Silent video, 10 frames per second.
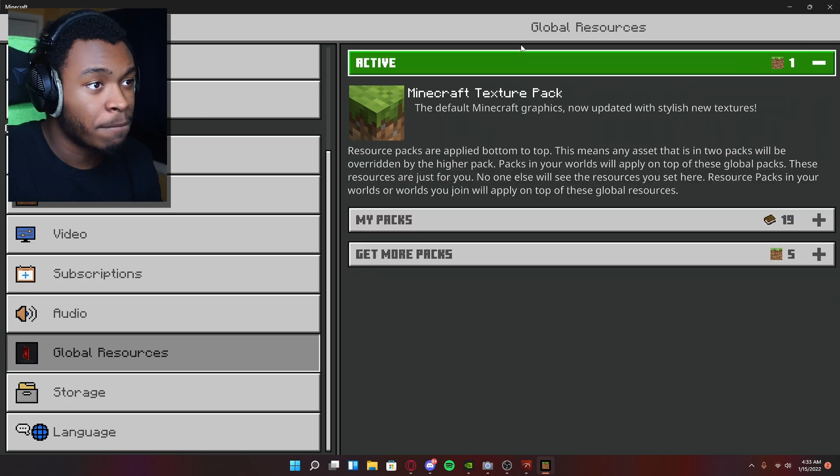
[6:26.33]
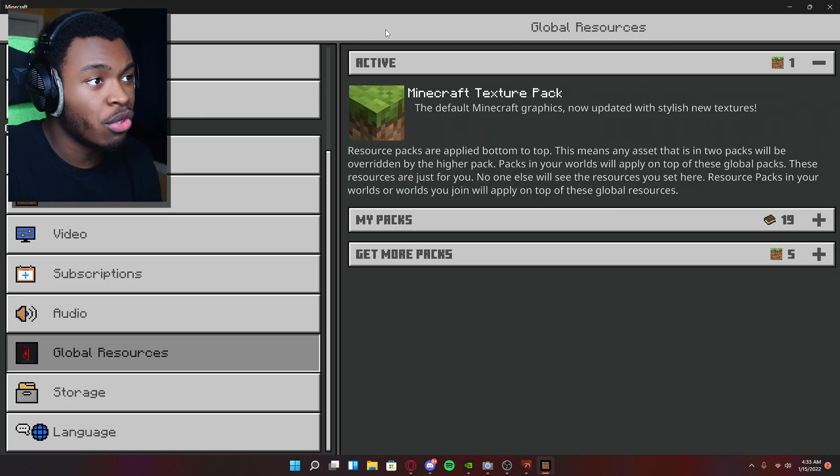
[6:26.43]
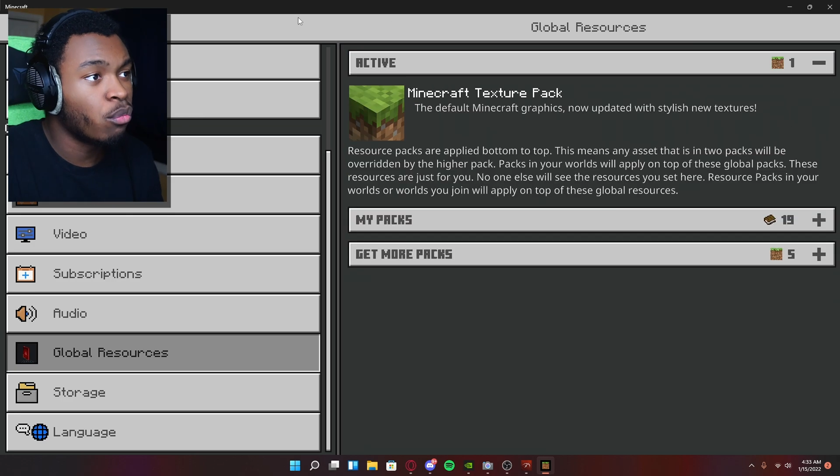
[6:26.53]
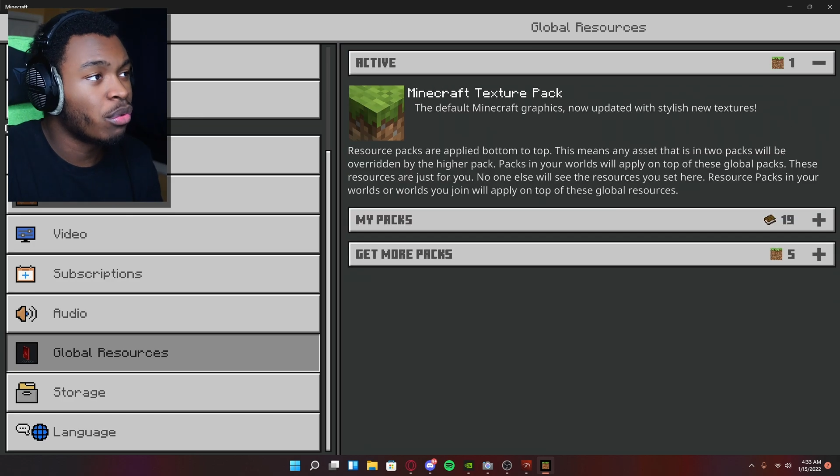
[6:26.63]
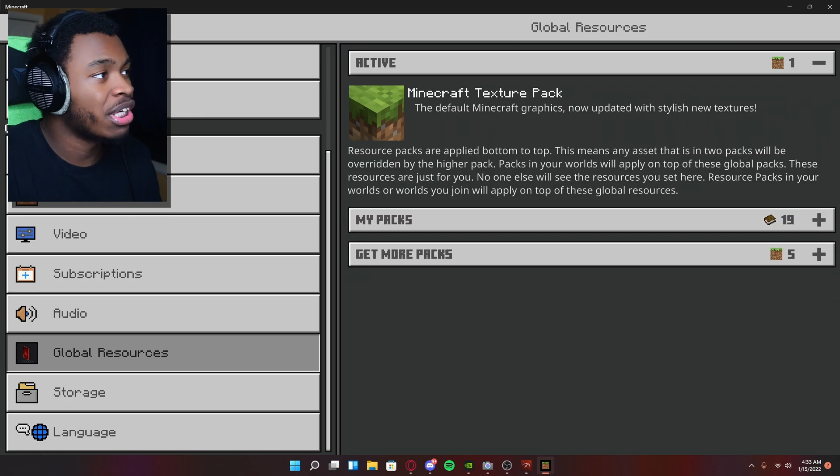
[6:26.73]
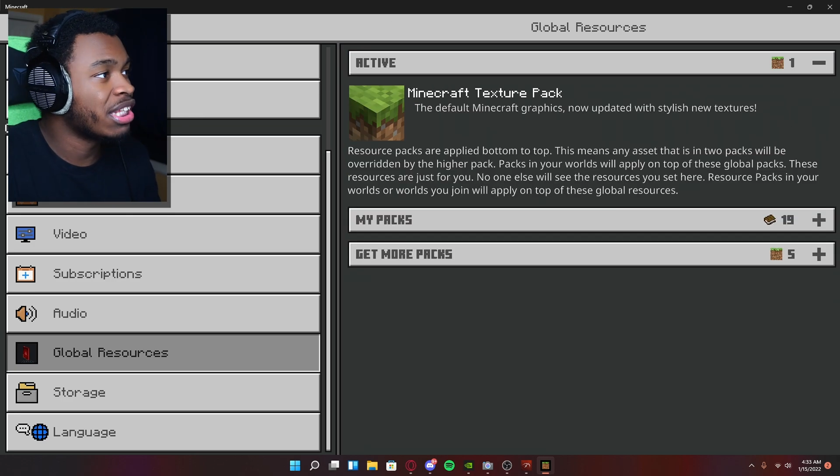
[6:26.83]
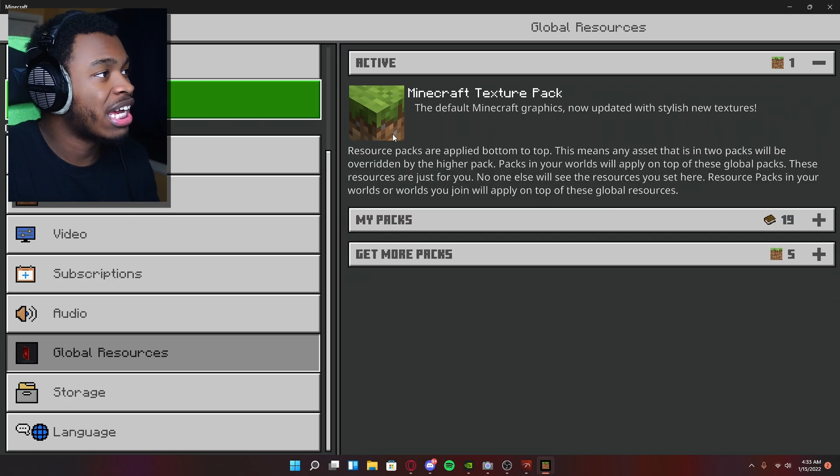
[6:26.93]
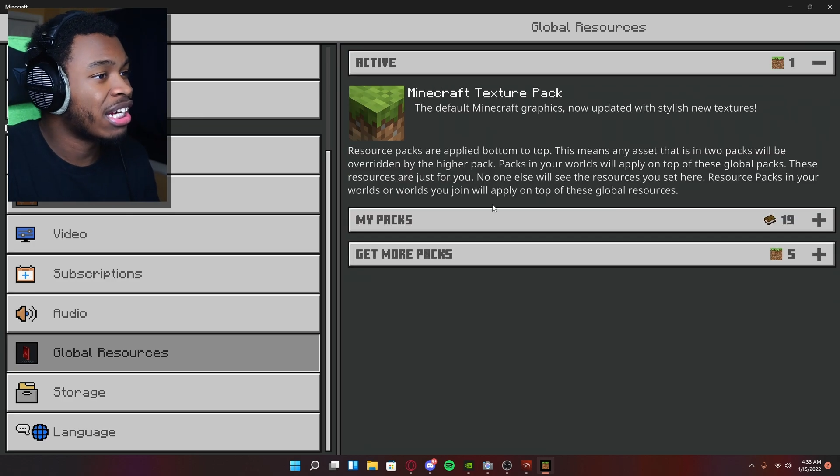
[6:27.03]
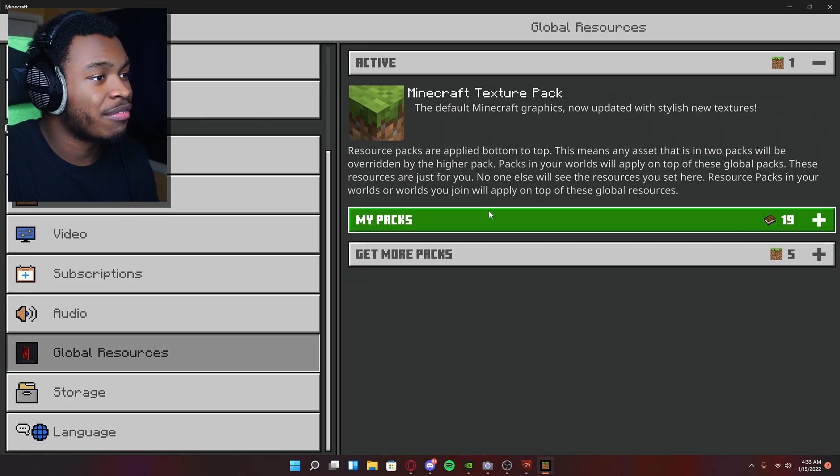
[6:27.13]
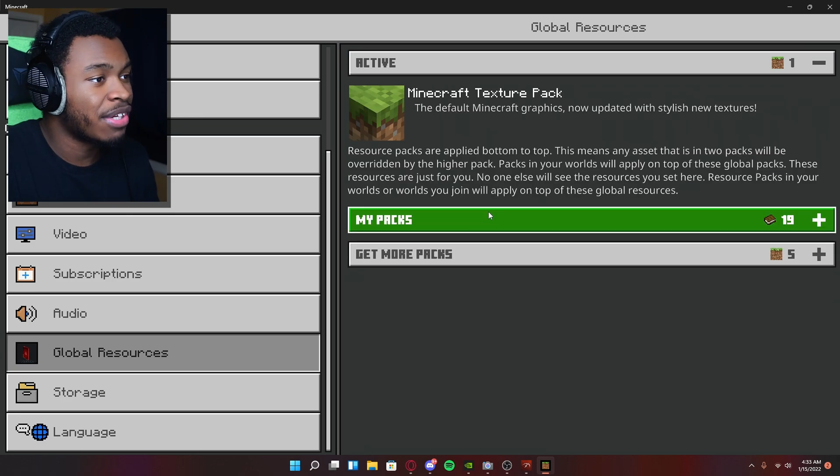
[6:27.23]
So we're going to
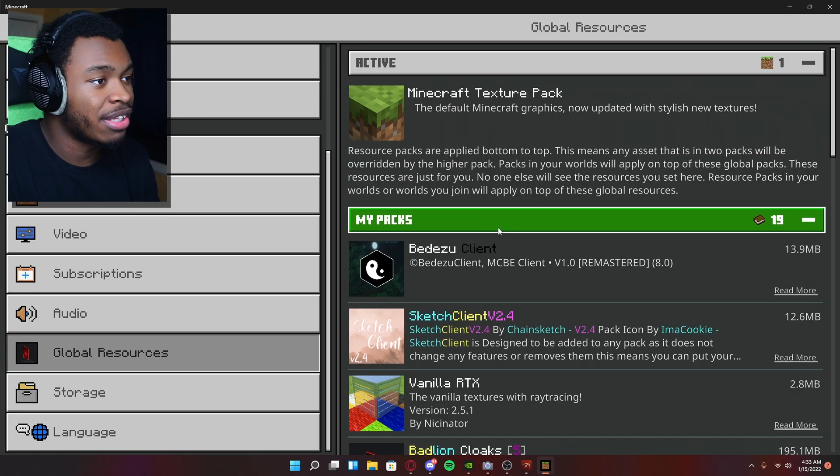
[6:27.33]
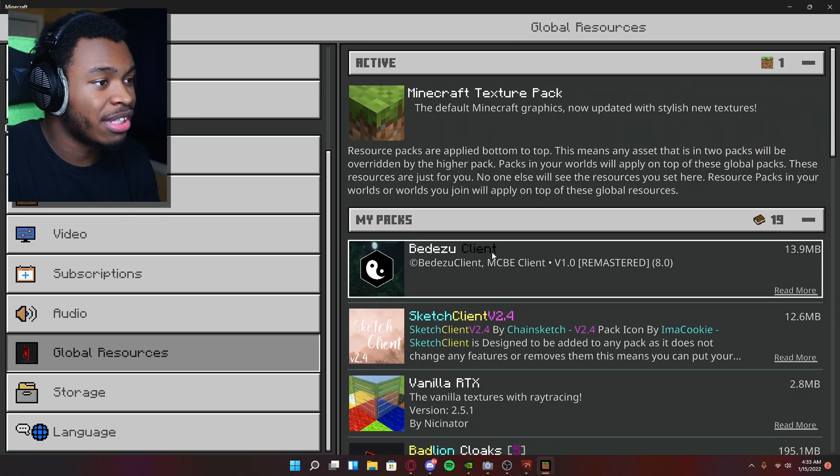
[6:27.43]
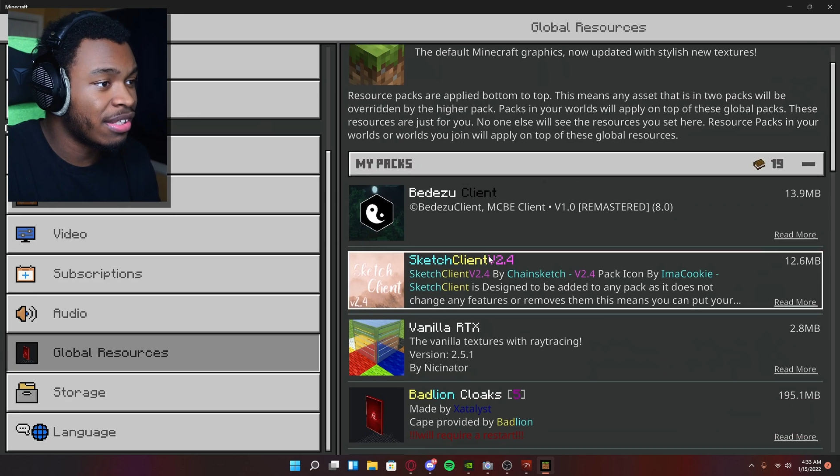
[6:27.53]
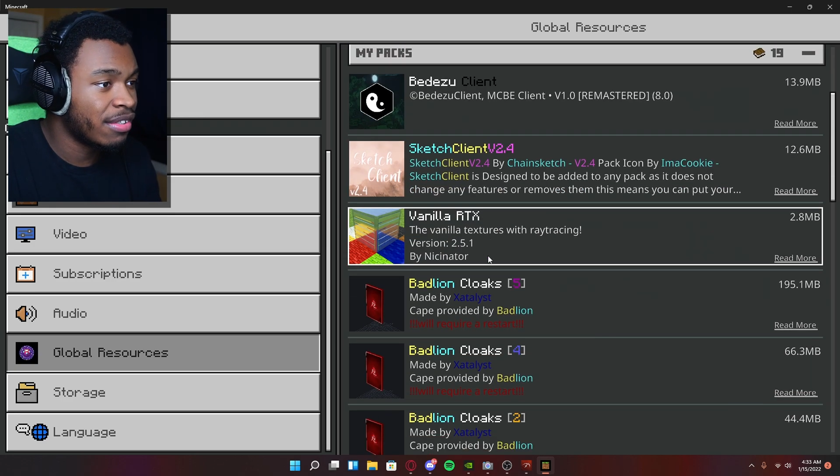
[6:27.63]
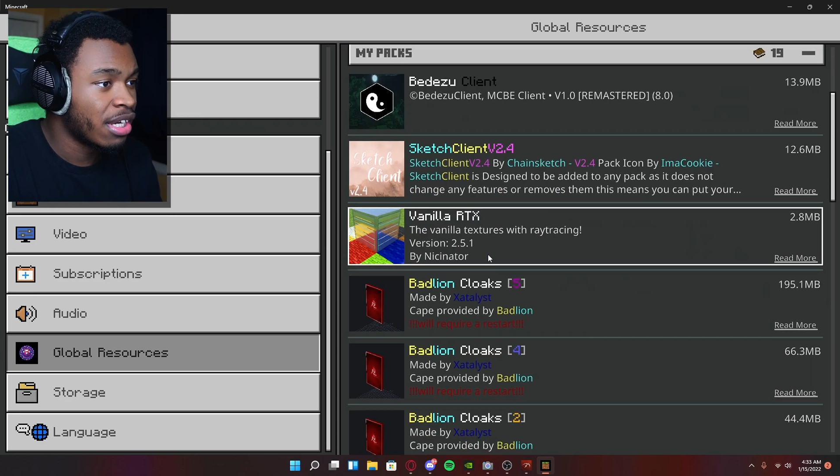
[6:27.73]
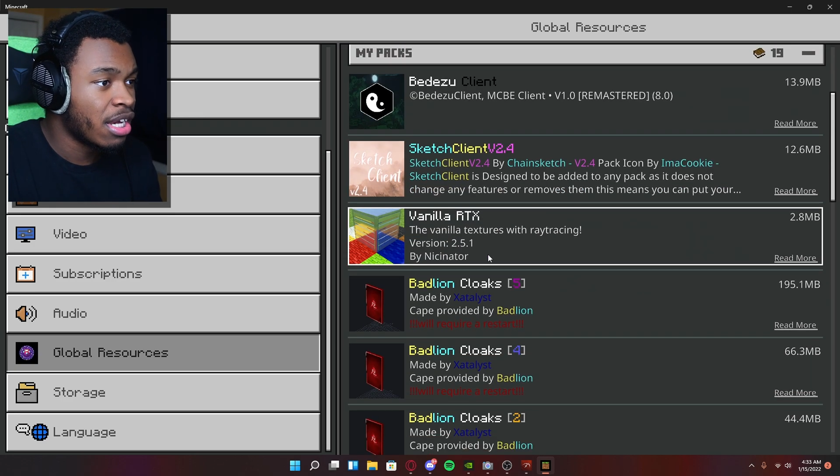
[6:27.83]
deactivate this.